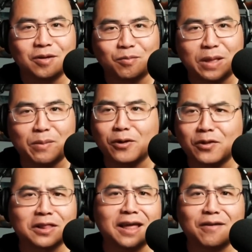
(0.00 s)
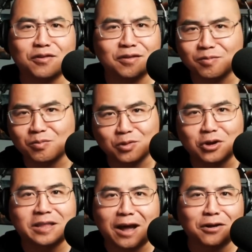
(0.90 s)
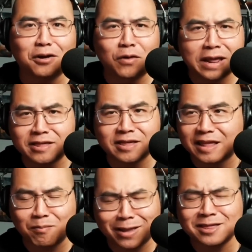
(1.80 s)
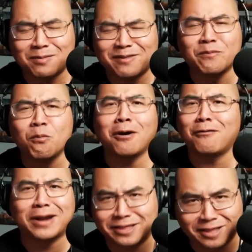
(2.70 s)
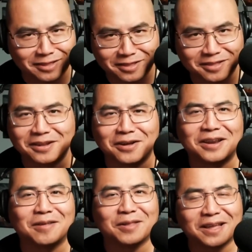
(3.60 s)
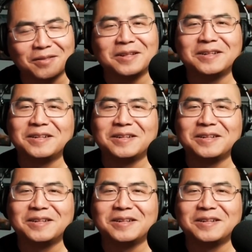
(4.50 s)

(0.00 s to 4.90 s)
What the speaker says: people on the left look down on racists, it makes them even more racist, and I'm like,